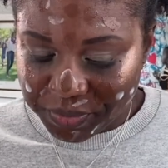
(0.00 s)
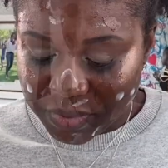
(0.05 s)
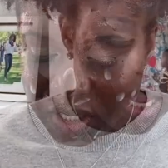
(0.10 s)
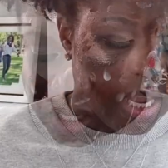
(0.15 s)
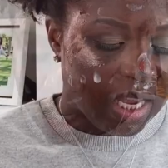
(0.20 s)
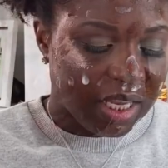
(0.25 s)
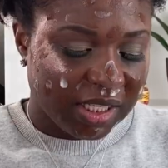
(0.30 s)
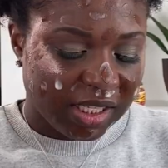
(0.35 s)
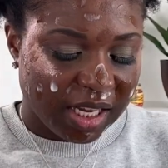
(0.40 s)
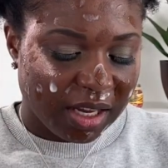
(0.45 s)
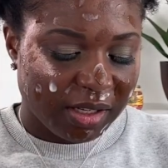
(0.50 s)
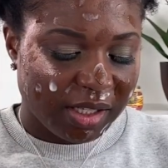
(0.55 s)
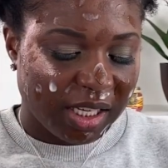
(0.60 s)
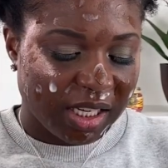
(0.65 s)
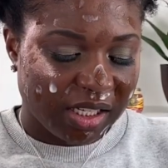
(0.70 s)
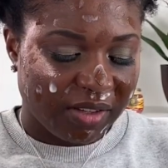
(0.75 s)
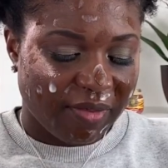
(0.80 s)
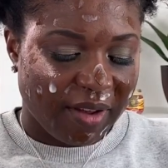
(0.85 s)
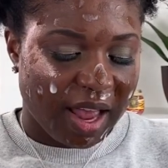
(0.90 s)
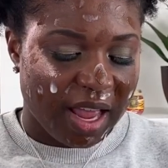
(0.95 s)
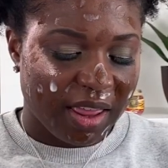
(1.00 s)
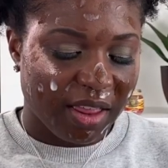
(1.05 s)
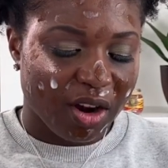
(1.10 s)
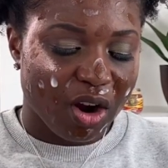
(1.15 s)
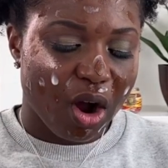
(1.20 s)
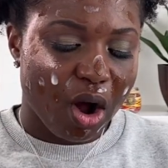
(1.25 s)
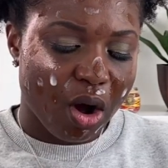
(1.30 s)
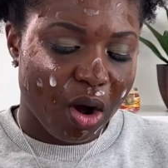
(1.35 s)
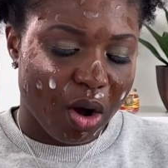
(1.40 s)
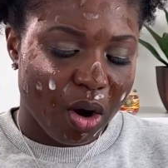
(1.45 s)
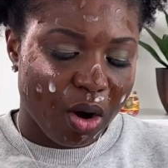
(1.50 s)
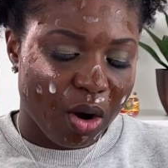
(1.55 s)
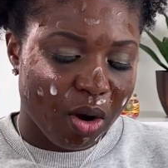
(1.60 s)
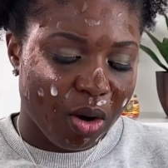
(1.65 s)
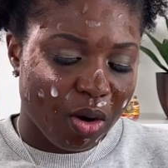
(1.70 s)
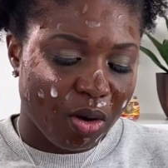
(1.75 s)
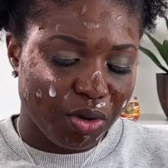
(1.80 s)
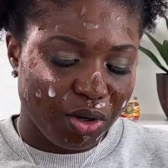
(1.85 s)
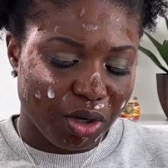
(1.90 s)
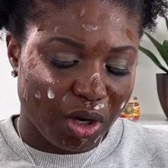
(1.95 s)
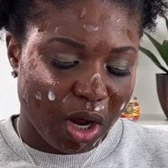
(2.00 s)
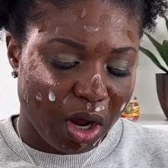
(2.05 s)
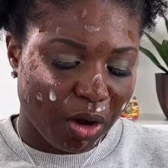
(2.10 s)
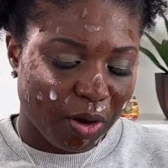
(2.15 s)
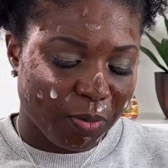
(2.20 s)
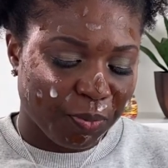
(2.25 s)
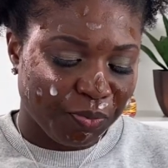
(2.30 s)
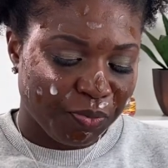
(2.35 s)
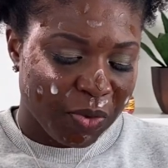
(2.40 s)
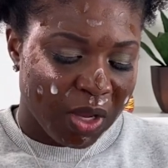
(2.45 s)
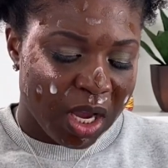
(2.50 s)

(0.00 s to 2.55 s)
He tells his father, oh, you know,